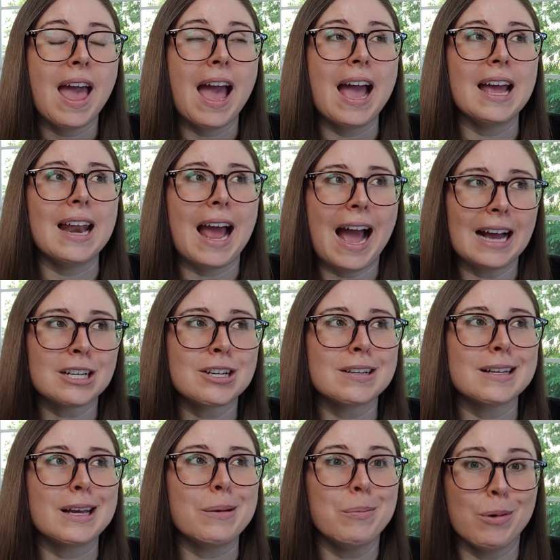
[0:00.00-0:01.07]
and
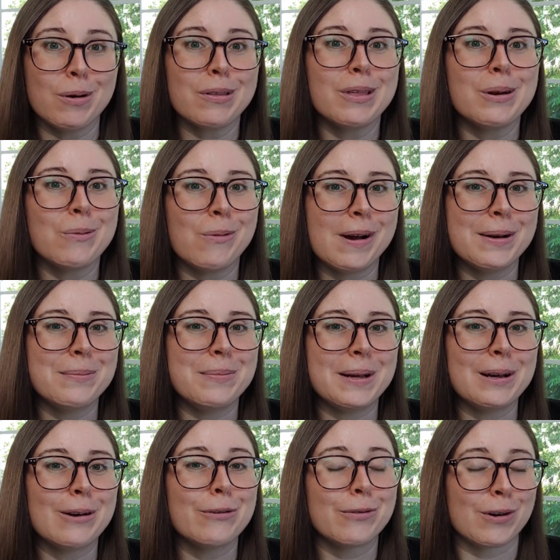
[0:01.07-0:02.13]
actually more than one
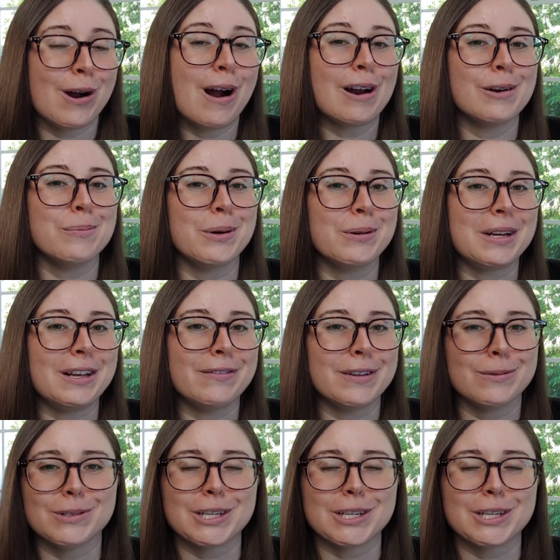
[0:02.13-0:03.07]
bingo for hard mode even,